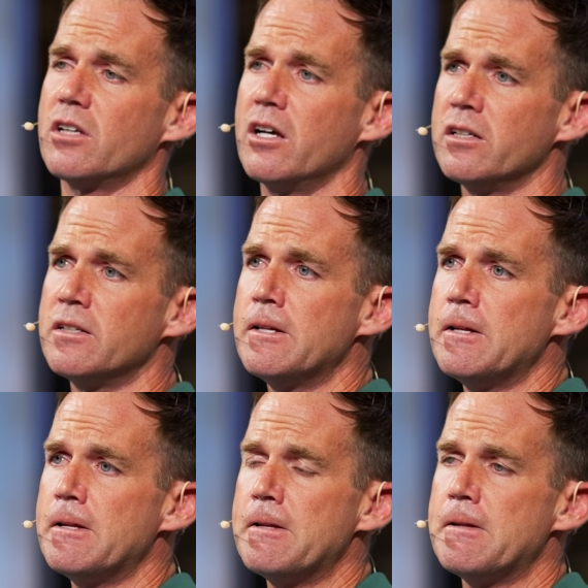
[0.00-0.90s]
son.
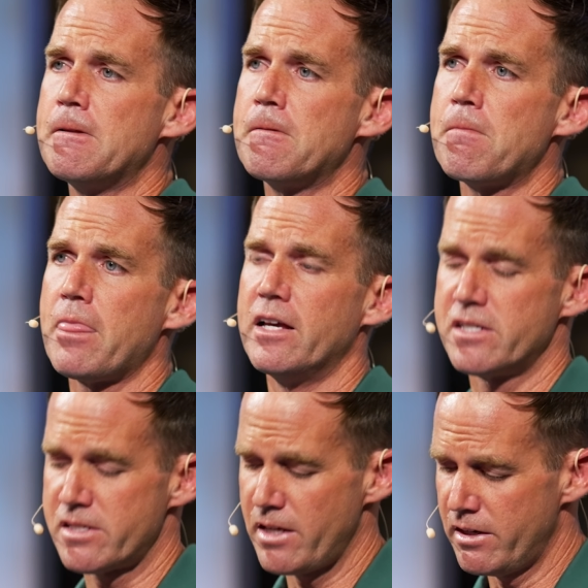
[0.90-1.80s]

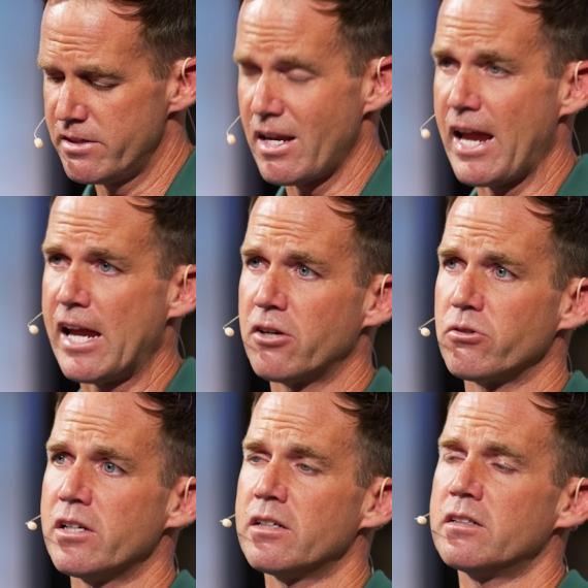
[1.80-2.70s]
Instead, is
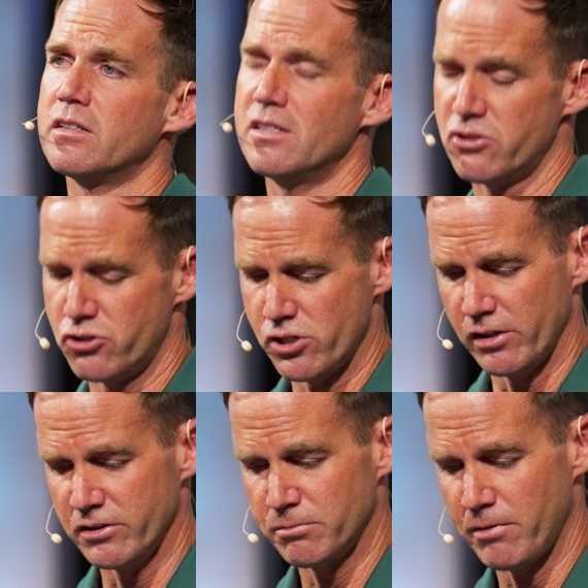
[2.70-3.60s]
angry, is
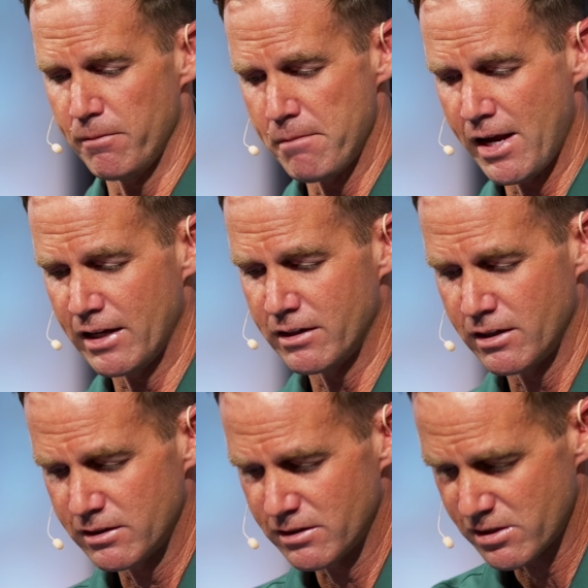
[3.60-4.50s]
jealous. But
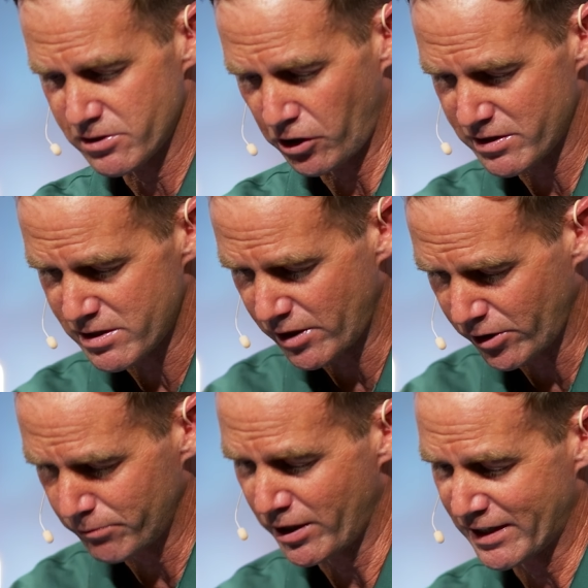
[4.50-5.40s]
man, to start
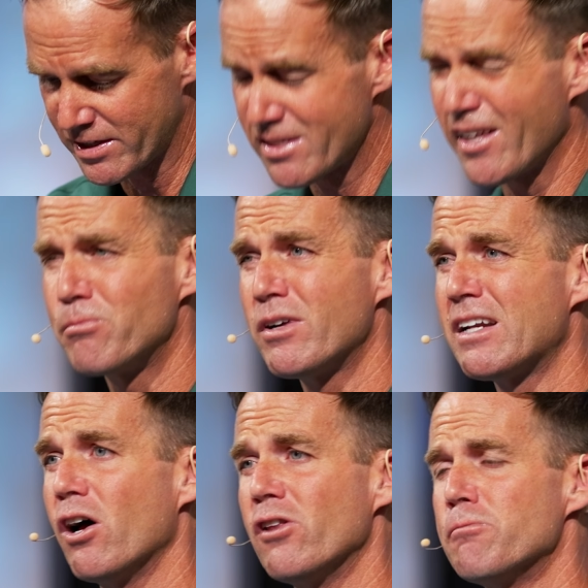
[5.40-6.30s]
celebrating,
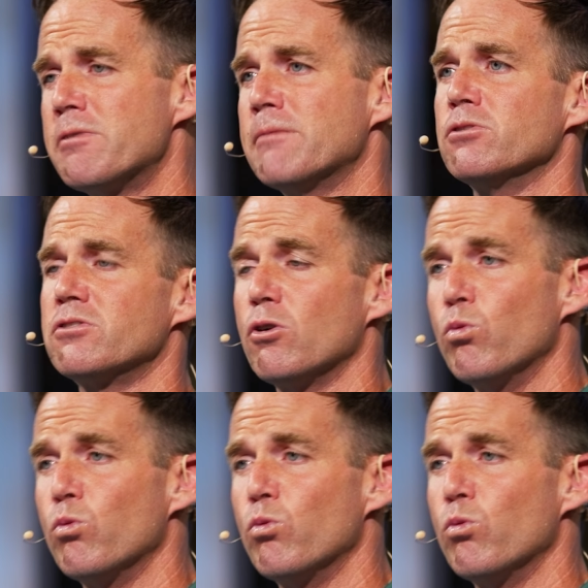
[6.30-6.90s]
celebrate other people's